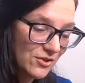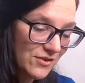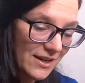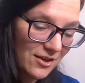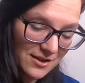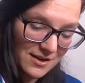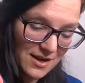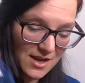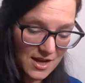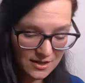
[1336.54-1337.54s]
to try on
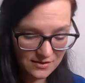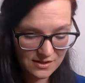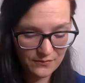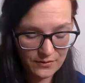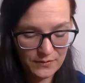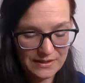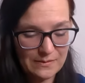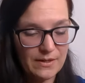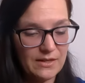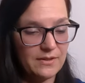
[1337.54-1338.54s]
to see if it fits,
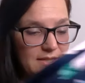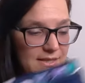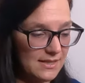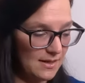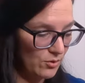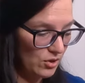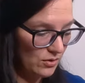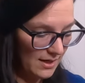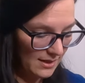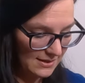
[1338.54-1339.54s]
but if it doesn't, I'm sure
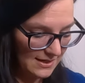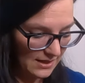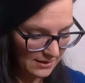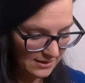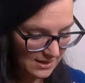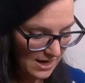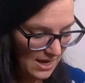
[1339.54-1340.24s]
I can sell this.